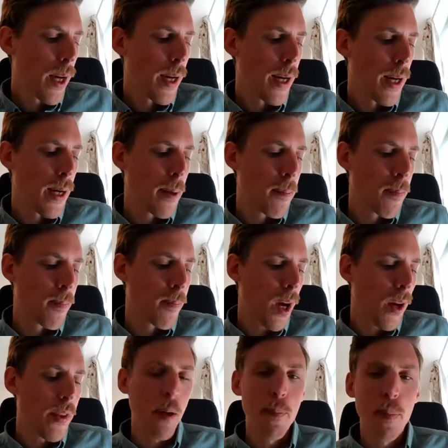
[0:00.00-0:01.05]

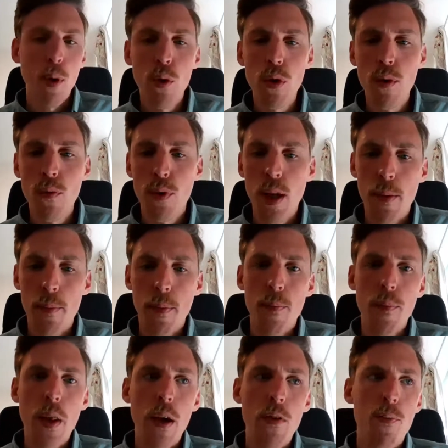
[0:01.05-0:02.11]
I think both of them
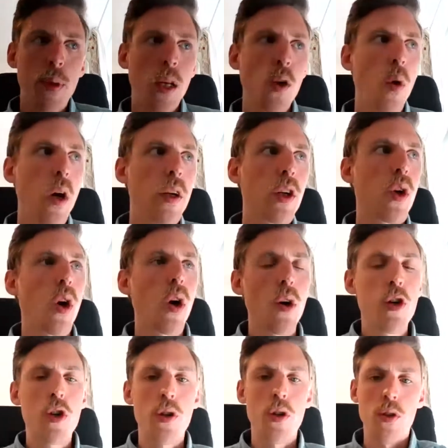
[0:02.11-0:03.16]
have been quite
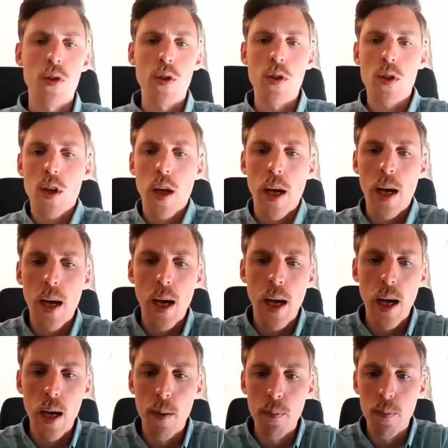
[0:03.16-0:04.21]
cautious
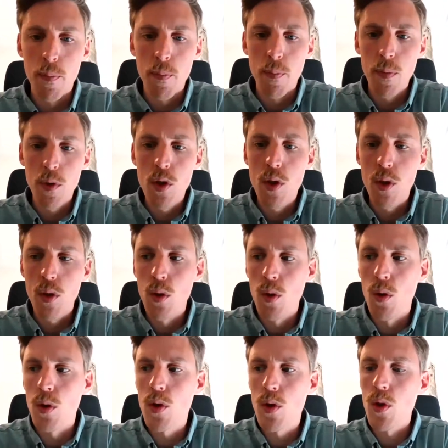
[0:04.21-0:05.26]

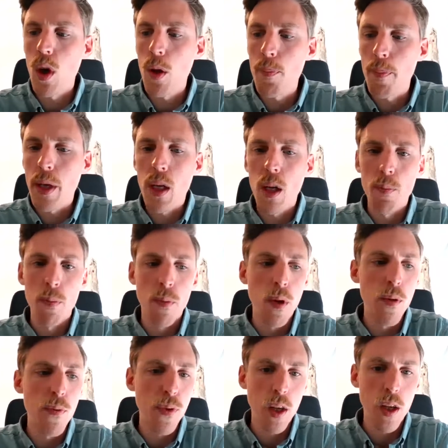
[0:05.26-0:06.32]
to not become
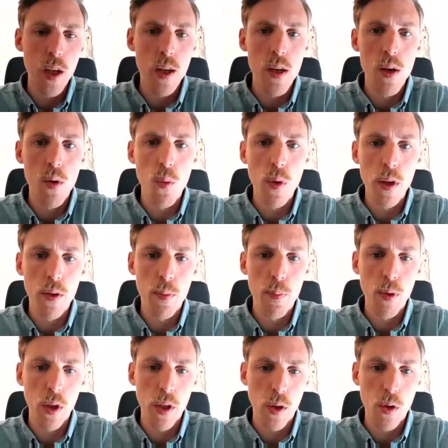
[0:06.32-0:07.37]
affiliated with
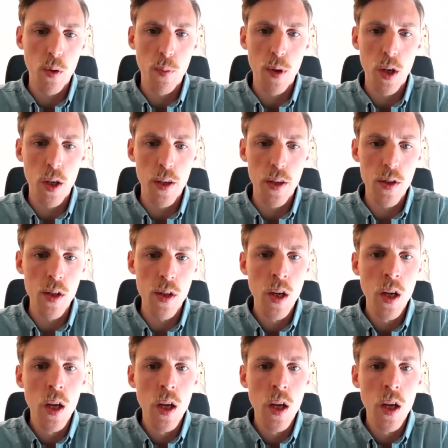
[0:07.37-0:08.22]
political parties,